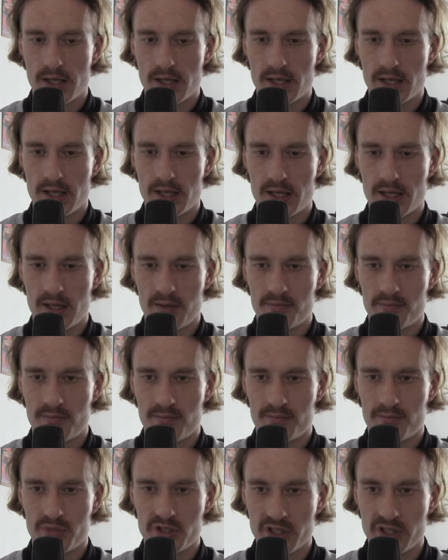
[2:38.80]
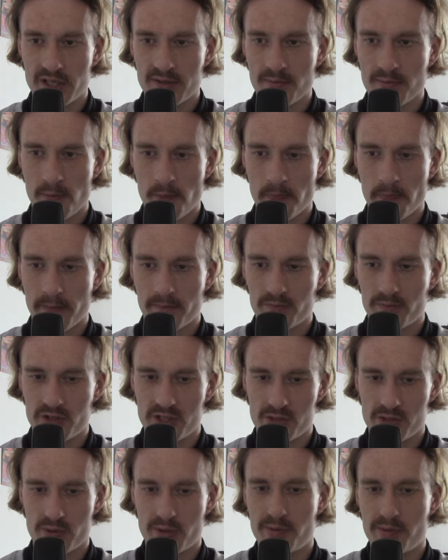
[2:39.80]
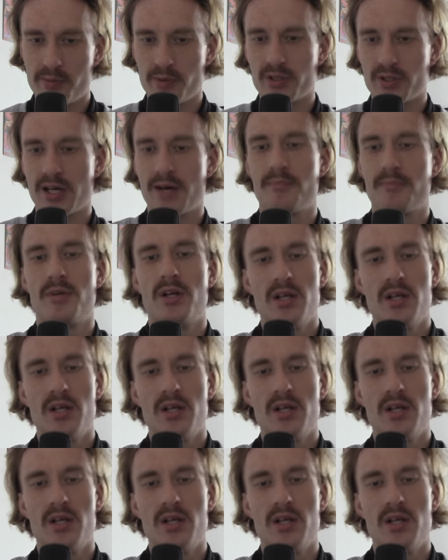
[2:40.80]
But yeah, this is why people come